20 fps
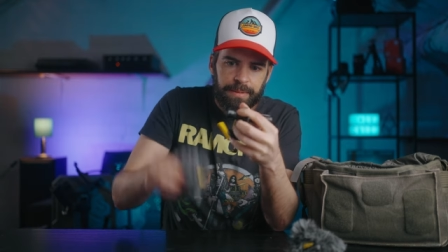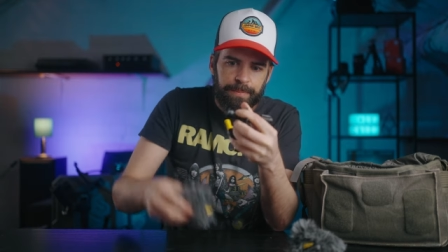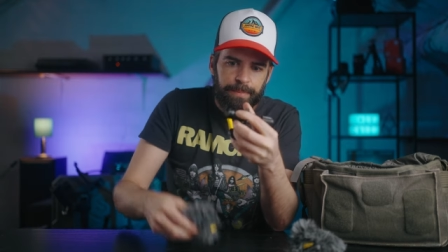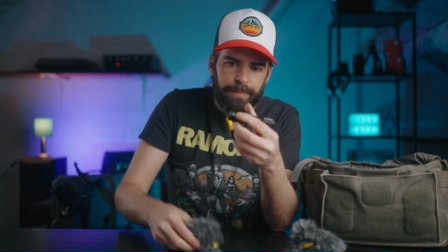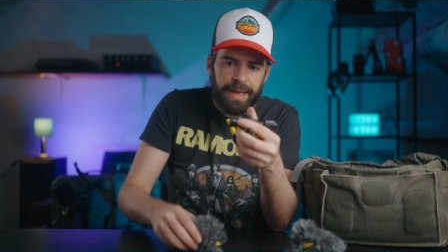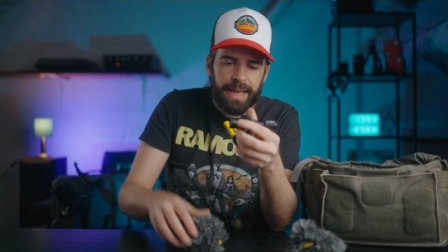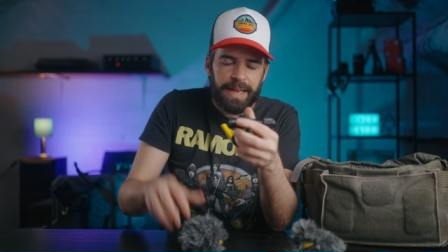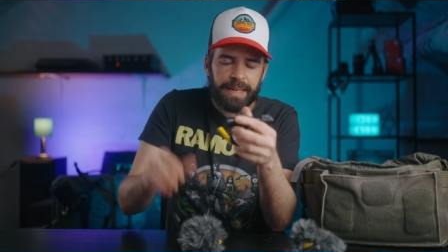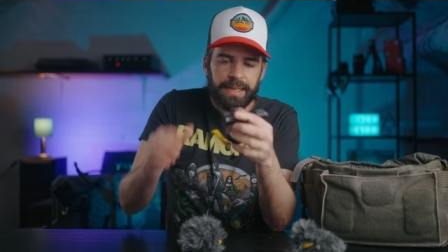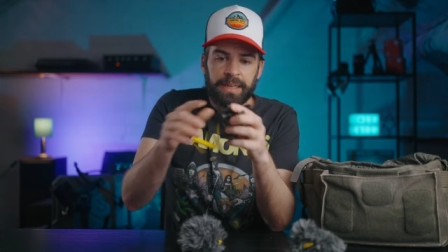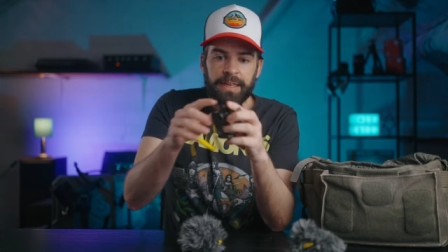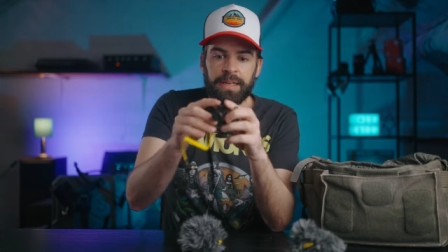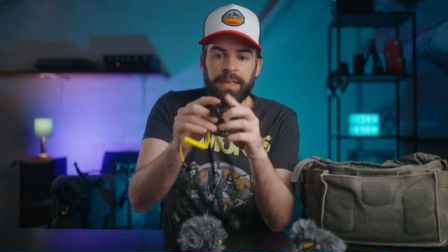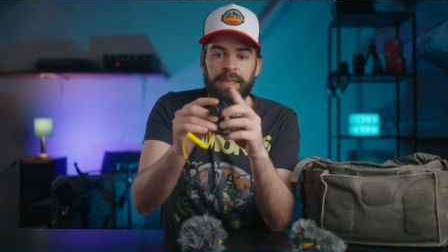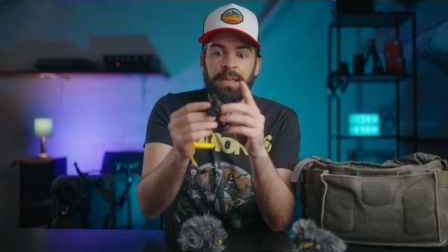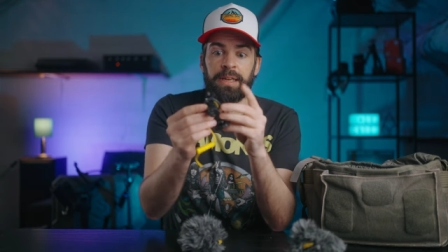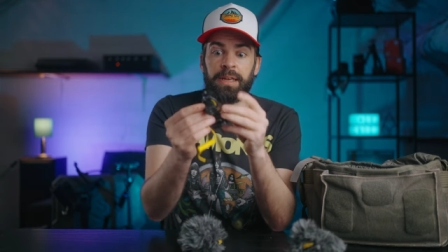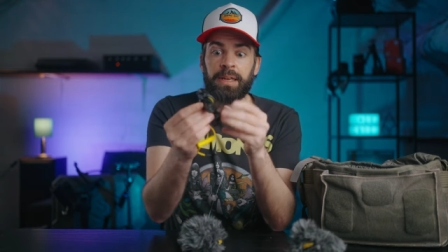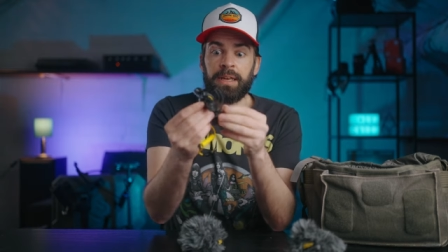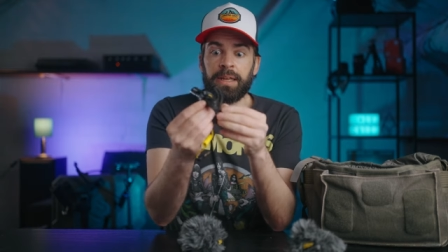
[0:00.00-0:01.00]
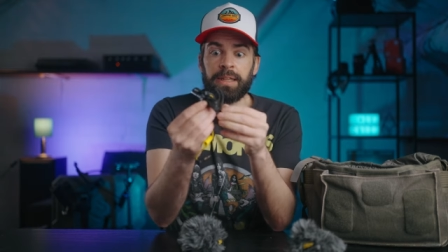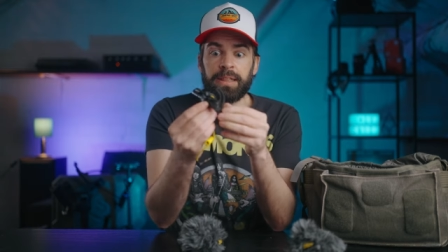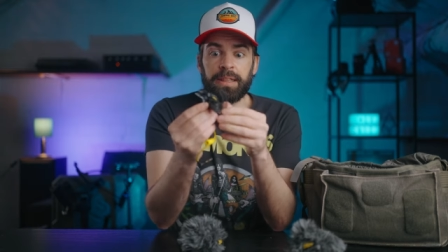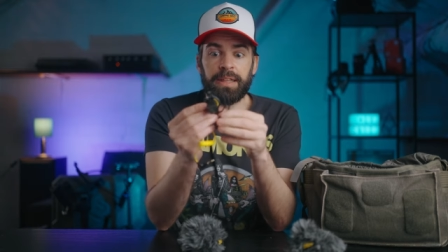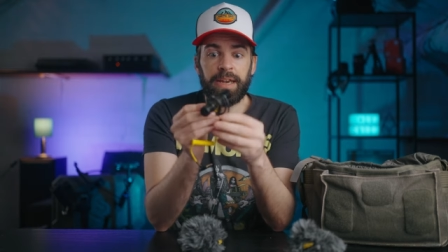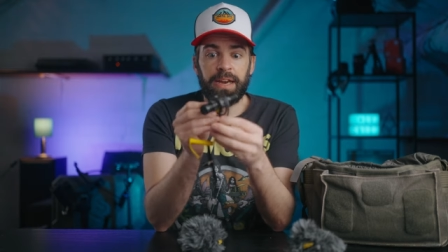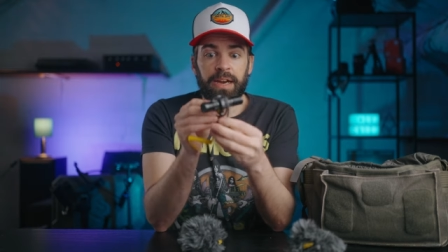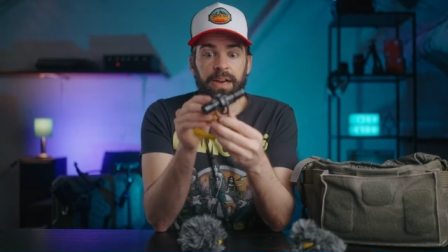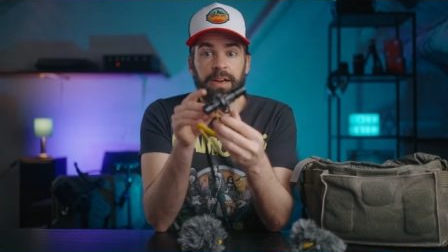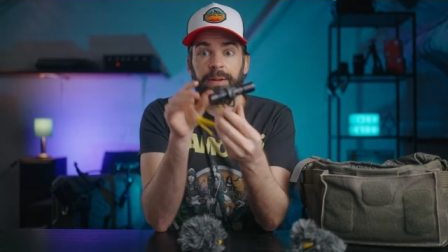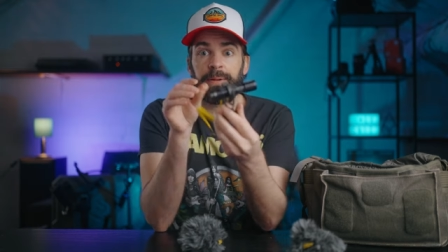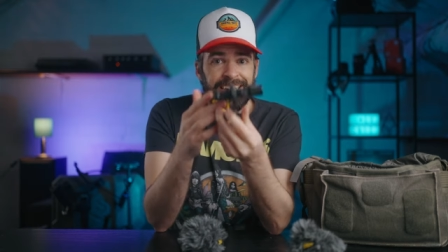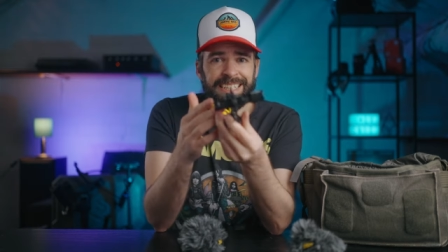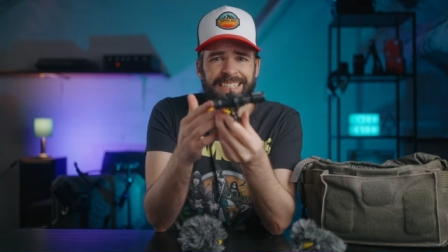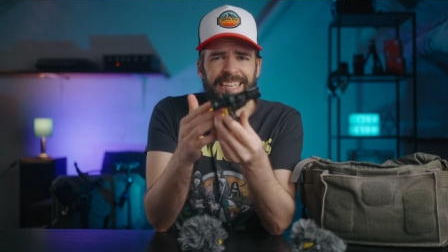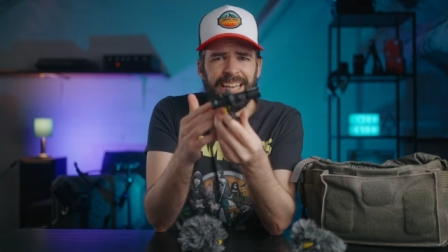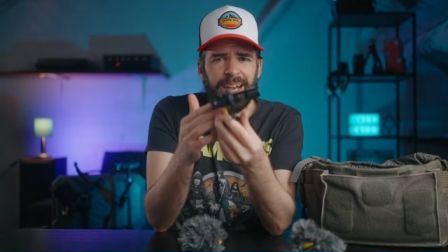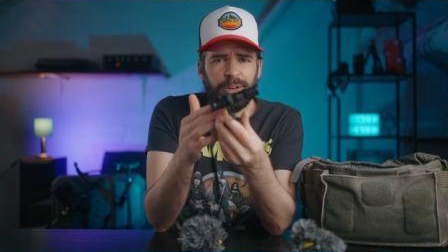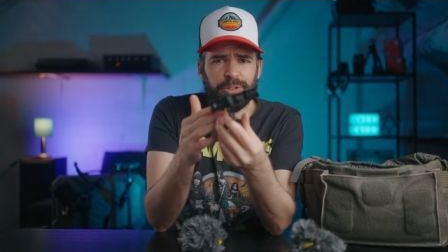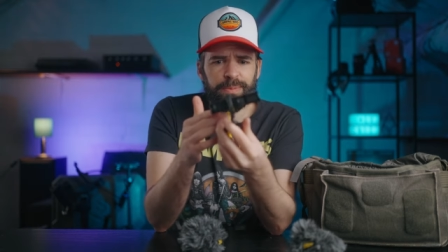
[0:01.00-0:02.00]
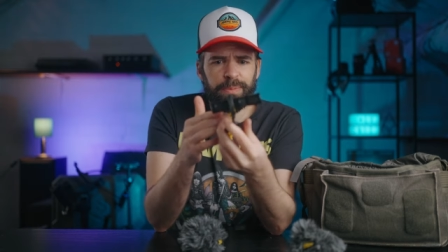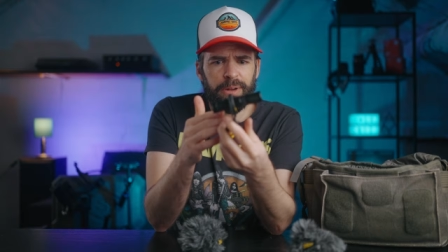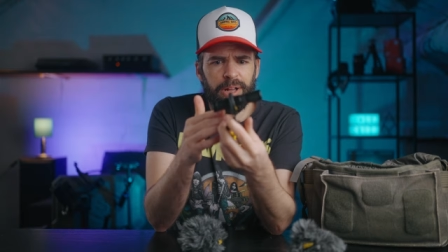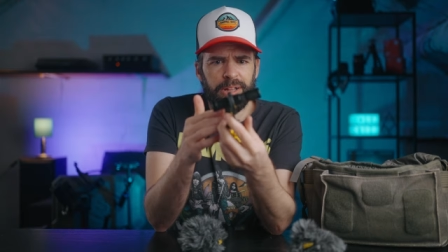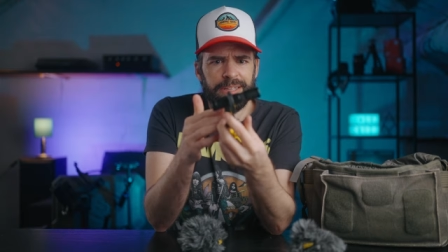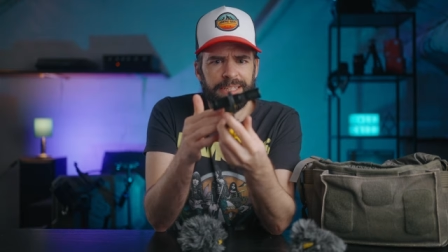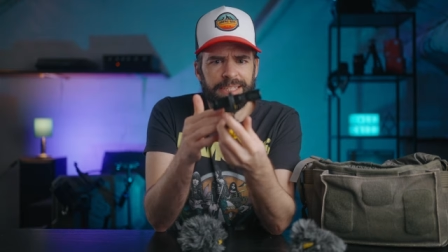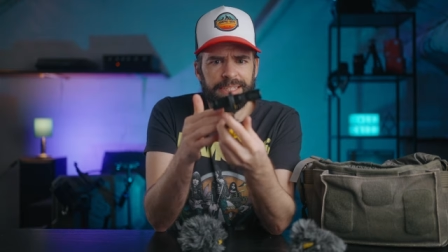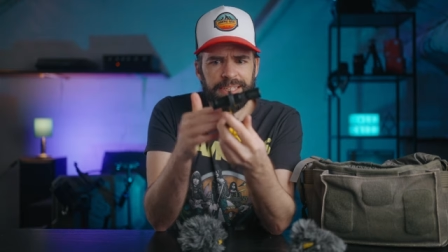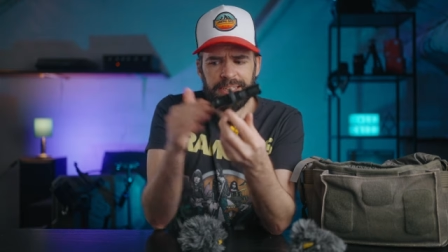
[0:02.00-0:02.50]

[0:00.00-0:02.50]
Back. There. See how small this